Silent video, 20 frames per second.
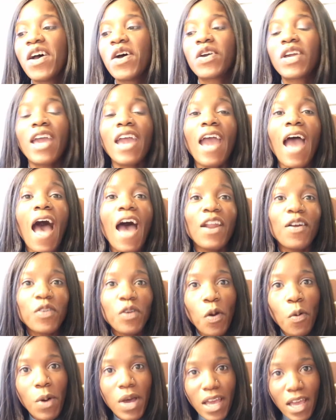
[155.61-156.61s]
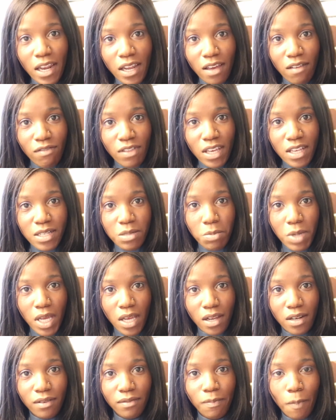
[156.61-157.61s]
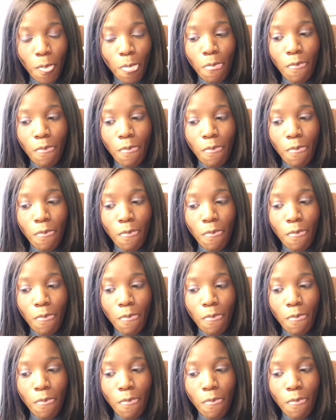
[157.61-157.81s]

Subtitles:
Okay, I don't know what any of these mean.